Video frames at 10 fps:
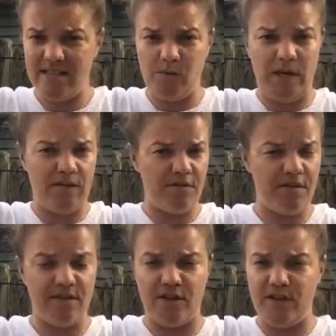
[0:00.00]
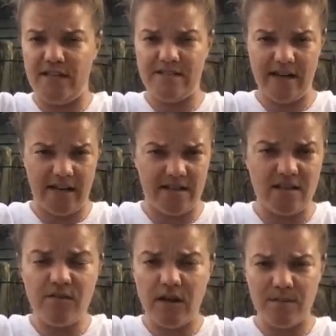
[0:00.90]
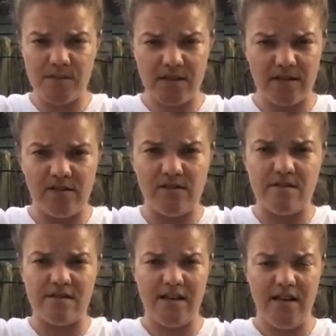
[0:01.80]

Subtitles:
We have 30 seconds of arm circles.